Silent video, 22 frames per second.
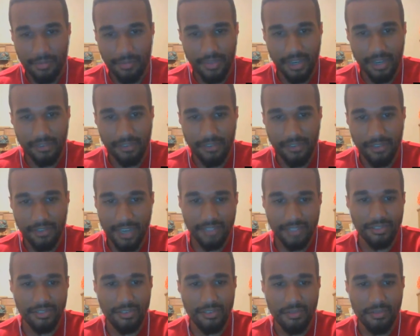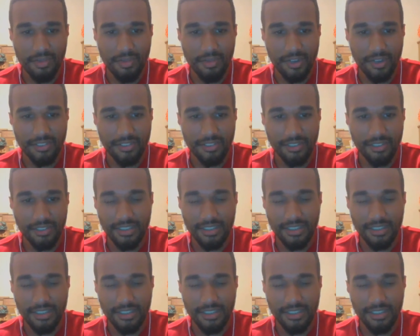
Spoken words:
If you guys don't know who Mark Cerny is,